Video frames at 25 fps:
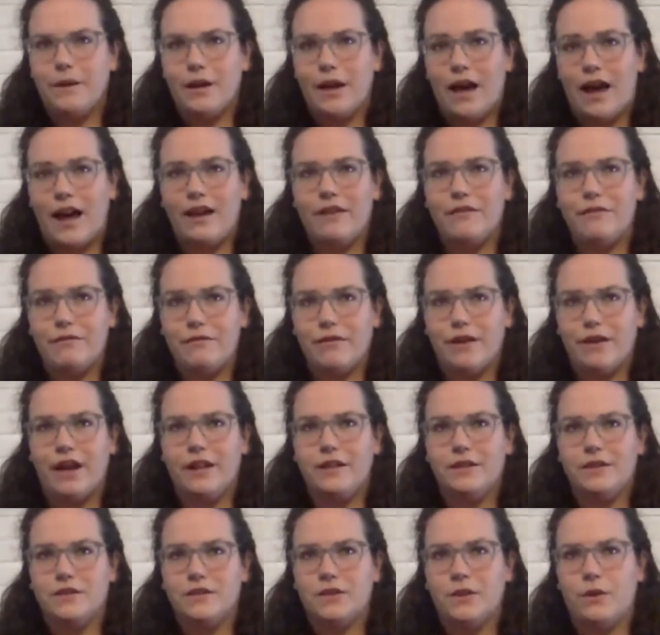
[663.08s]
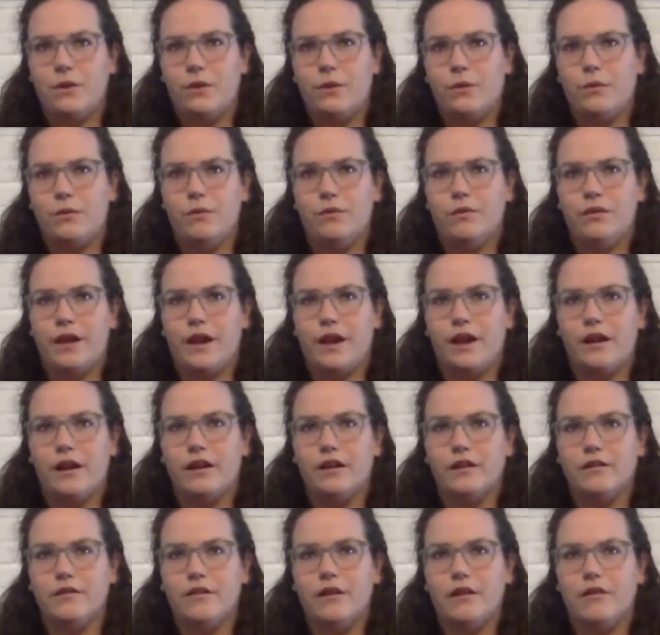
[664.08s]
have friends who
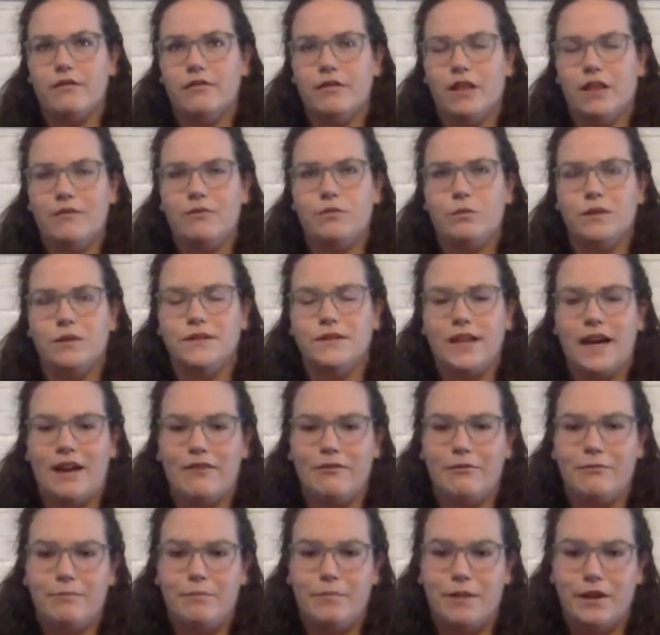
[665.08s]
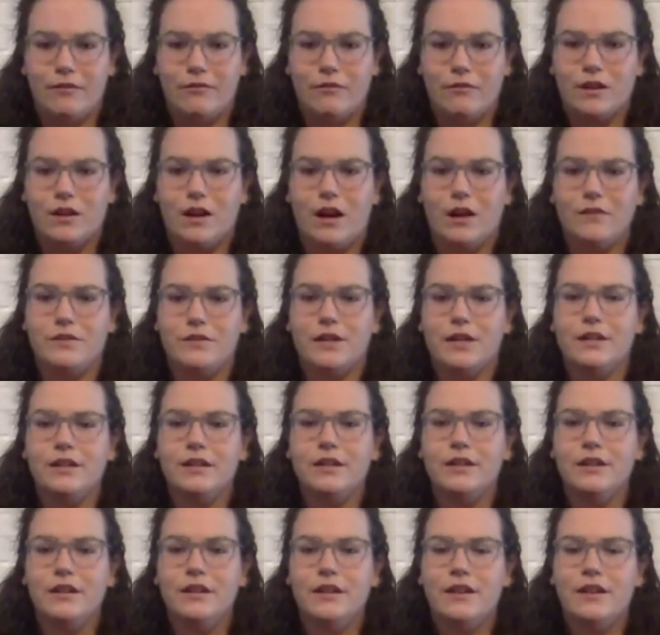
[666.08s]
their loved have been recovered,